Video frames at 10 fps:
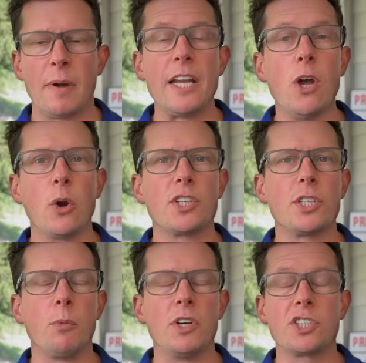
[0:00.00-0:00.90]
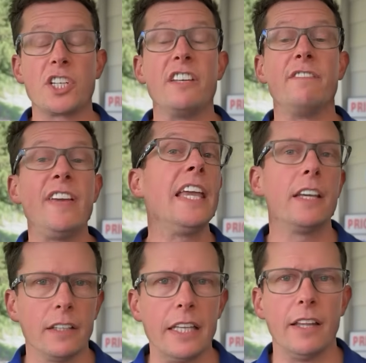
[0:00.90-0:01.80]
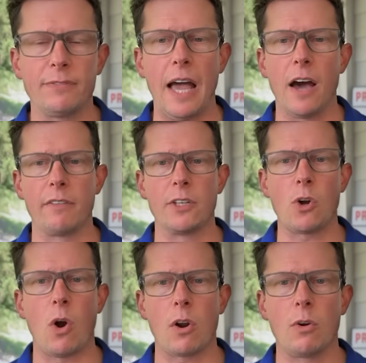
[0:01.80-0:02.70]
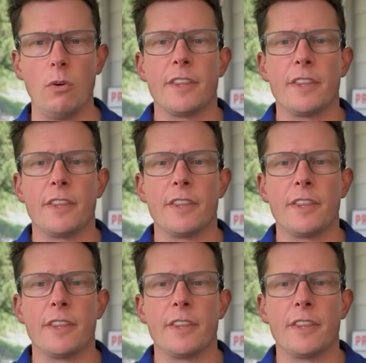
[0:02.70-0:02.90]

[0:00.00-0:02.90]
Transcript: But I noticed it was conveniently left out of this article.